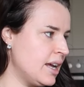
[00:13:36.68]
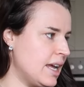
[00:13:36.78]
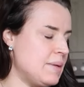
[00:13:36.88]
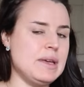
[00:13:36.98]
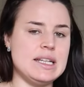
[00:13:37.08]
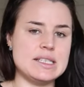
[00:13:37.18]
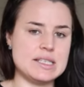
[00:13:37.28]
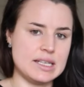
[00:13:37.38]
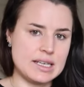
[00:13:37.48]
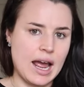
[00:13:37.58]
It
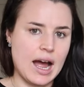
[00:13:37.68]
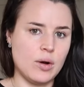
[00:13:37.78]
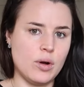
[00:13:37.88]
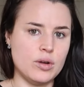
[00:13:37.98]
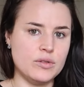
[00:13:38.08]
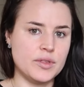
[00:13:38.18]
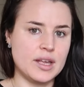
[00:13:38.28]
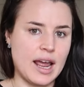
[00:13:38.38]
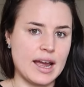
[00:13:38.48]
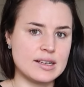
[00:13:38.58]
means that now over
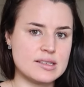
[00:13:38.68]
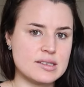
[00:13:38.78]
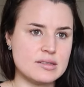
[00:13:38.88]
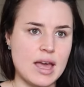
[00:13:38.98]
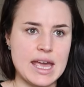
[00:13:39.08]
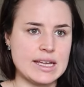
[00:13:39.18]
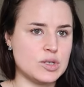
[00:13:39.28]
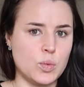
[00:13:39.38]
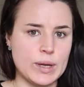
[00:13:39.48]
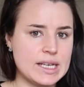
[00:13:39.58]
the next
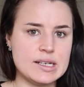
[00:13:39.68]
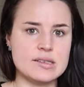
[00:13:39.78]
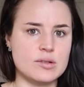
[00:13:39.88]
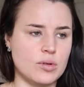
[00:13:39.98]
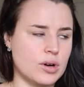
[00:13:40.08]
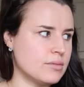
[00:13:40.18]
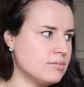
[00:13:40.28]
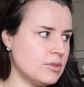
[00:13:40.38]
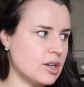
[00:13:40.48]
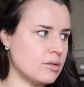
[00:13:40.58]
8 weeks, or,
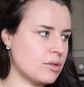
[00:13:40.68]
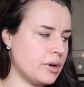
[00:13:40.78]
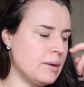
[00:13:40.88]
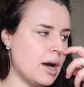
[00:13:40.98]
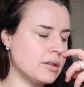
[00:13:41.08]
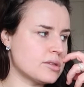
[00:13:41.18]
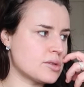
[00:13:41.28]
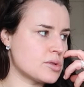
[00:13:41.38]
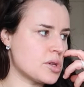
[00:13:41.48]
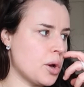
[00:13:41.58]
you know, 3
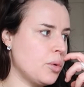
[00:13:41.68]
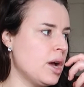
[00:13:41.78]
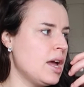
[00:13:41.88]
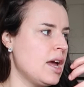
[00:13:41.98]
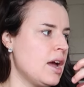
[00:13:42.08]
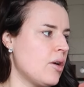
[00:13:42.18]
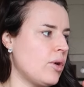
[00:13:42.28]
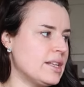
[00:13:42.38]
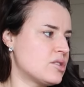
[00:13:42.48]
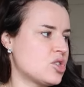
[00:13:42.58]
months or so,
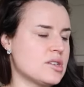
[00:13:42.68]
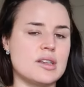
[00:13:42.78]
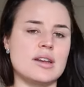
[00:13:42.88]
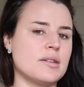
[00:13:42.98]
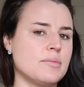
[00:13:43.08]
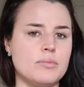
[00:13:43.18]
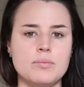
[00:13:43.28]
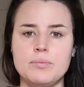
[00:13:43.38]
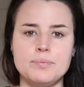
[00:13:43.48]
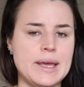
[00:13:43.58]
it's just gonna
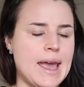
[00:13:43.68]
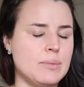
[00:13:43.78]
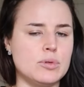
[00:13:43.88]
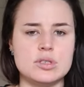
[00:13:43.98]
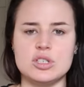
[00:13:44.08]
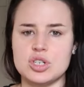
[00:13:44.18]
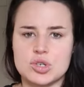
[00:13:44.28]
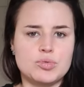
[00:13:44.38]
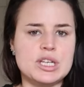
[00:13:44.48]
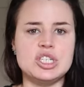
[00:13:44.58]
be able to
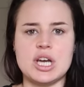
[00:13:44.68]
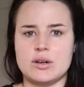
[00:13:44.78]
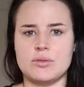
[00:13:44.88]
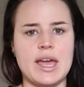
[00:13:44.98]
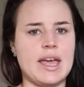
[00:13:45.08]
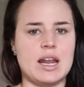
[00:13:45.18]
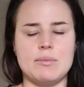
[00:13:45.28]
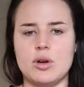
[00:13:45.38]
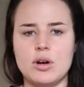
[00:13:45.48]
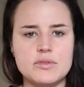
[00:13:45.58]
just regenerate, and
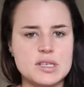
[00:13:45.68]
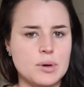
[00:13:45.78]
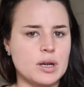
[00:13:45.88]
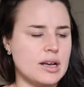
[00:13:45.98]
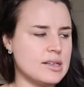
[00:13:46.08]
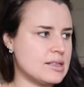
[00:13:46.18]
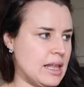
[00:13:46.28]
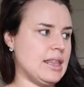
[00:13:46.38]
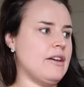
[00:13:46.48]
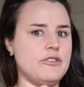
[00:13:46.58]
I'm gonna obviously put nice,
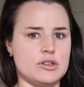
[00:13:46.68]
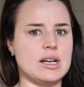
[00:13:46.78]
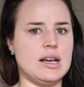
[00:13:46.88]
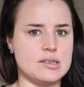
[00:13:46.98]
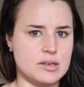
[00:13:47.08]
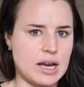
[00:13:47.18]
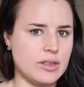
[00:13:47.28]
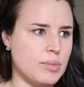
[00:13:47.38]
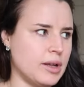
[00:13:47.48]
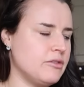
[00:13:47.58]
like, that fertilizer
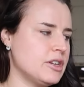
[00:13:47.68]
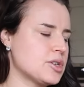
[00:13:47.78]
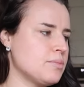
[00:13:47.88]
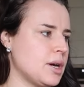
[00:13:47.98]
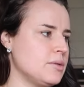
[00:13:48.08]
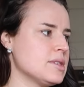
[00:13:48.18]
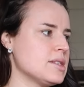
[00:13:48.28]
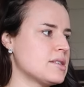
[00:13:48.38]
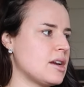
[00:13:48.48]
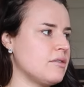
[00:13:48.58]
down, the bloodfish and bones
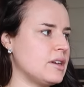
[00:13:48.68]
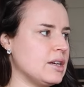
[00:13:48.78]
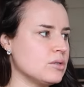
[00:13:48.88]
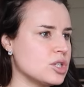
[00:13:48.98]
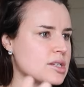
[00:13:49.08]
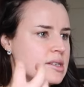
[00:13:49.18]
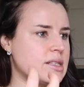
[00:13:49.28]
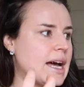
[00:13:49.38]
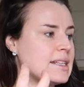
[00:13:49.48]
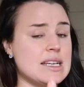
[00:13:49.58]
and stuff, and it will
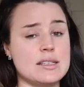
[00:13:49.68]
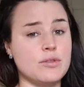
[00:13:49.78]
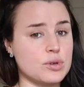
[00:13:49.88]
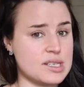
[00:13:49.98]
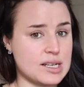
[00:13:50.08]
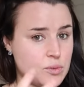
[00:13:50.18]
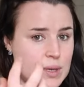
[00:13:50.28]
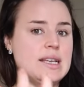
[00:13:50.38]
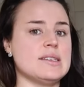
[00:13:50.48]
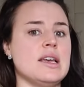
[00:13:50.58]
just, that takes 4 to 6
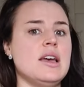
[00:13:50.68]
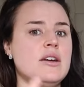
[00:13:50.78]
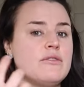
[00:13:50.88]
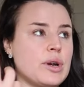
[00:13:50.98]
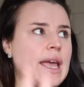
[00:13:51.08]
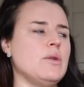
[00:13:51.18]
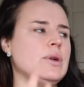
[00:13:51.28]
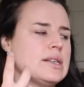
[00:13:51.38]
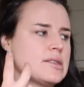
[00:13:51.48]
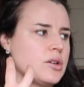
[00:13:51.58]
weeks, 4 to 8
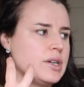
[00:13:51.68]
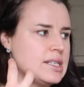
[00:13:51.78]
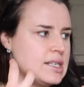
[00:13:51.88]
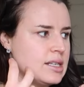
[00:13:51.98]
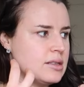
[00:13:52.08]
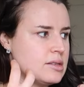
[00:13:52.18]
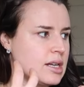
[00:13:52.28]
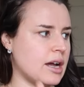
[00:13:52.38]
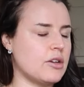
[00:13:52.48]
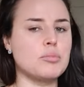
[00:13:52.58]
weeks, sorry, to
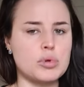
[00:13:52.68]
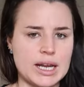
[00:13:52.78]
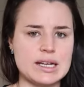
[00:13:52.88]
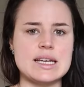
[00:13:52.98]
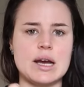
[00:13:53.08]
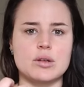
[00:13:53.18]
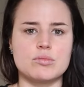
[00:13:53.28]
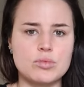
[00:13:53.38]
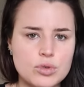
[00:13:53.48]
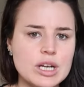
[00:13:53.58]
kind of break down
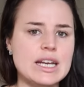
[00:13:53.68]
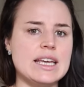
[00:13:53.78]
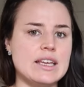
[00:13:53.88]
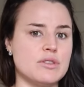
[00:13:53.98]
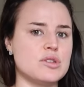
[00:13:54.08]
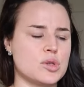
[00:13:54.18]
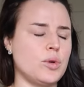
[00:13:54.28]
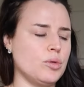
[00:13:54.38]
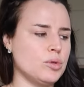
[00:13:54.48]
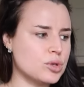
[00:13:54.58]
and really give the
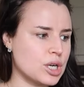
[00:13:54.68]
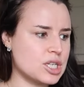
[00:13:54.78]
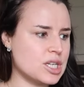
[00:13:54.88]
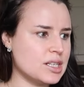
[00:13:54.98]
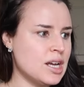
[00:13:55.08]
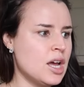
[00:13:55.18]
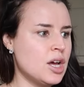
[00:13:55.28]
soil nutrition.